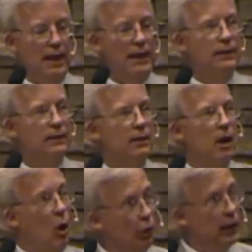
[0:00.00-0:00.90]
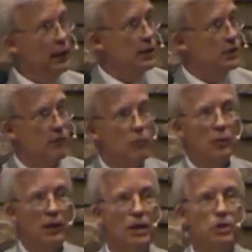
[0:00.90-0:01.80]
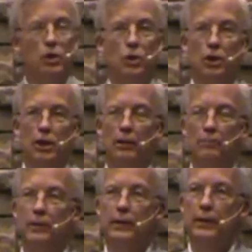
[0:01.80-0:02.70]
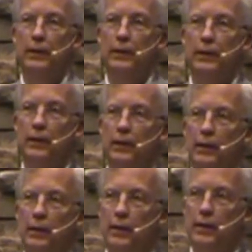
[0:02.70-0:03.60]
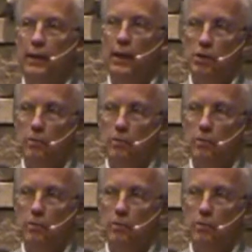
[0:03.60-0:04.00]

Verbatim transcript: and holiness of the relationship that